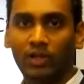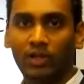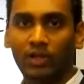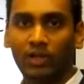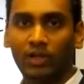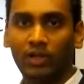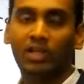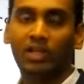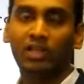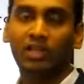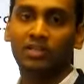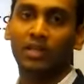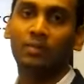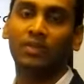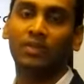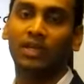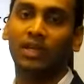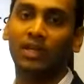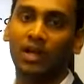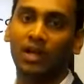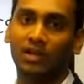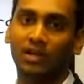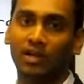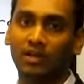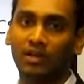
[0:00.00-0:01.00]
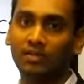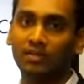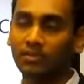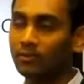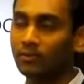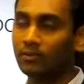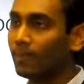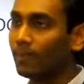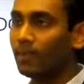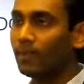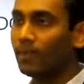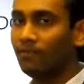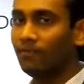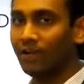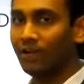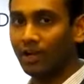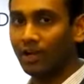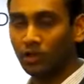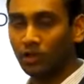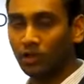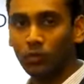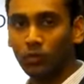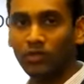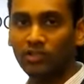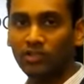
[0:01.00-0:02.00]
we did the same thing in our case.
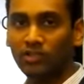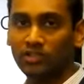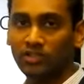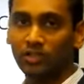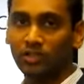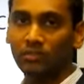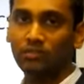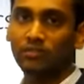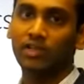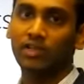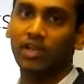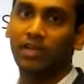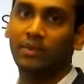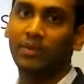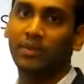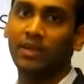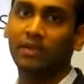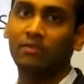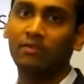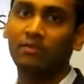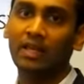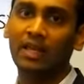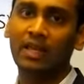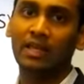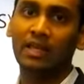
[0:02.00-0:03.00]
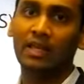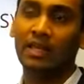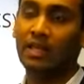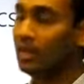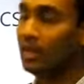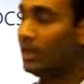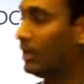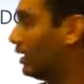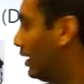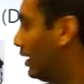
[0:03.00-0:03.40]
We had 2 ECMs, and then we